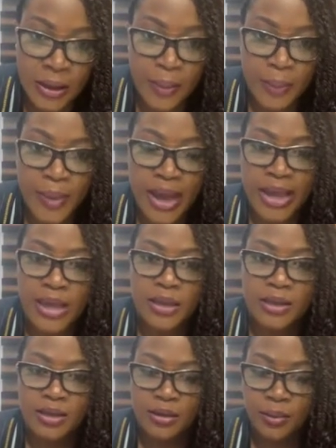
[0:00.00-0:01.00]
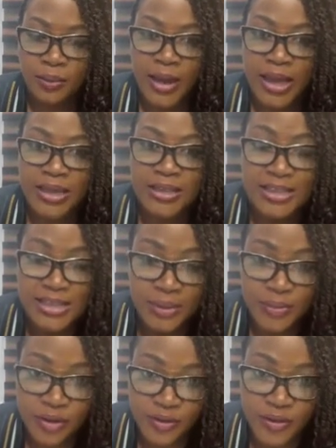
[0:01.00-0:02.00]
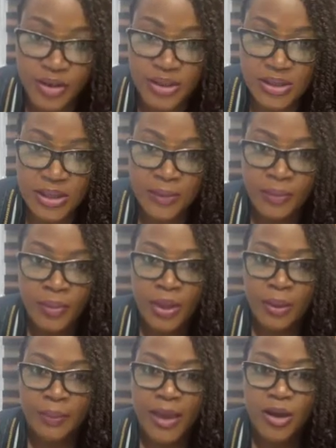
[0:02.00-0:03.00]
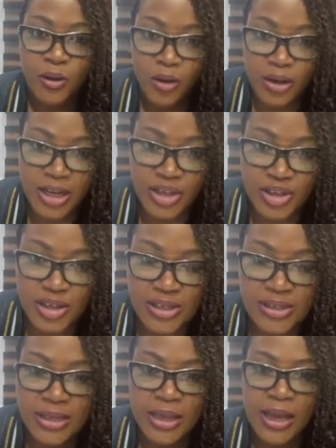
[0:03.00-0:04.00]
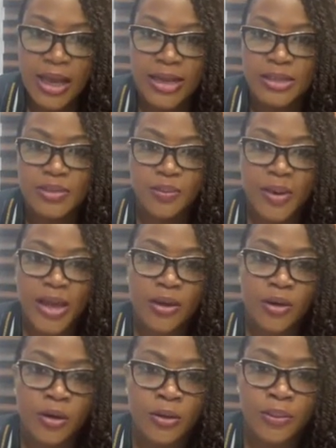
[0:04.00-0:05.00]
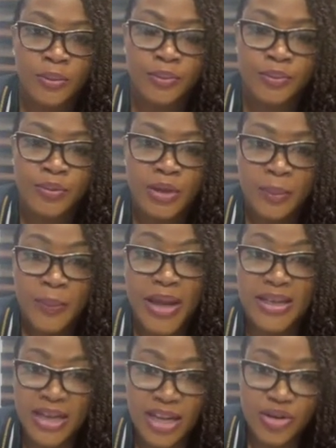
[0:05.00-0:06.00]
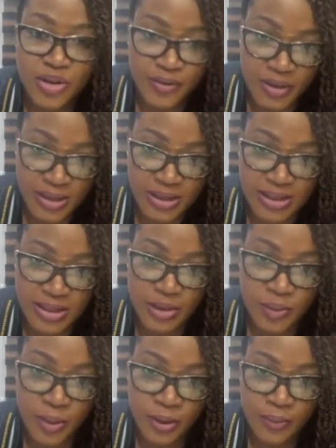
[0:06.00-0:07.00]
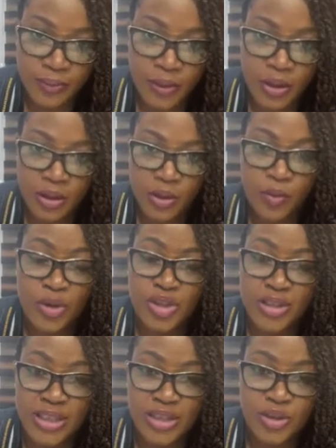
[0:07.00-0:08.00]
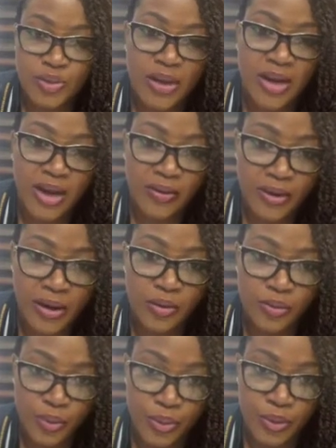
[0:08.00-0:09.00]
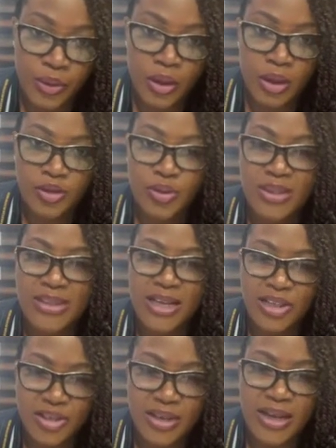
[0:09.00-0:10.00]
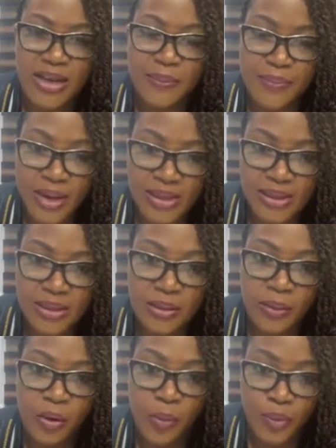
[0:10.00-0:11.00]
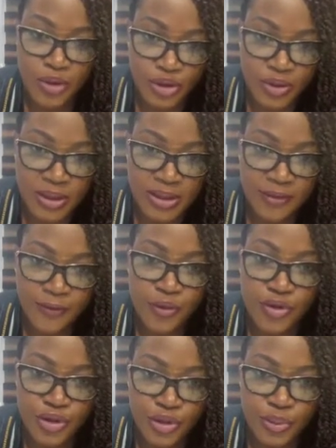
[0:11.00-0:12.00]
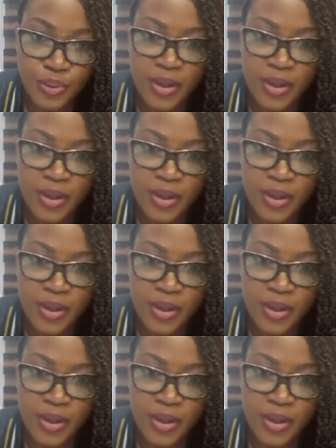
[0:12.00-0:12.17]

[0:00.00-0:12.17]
by the same university, by colleges, and by partner universities as well, which leads to a career growth. So it's actually an amazing opportunity for you.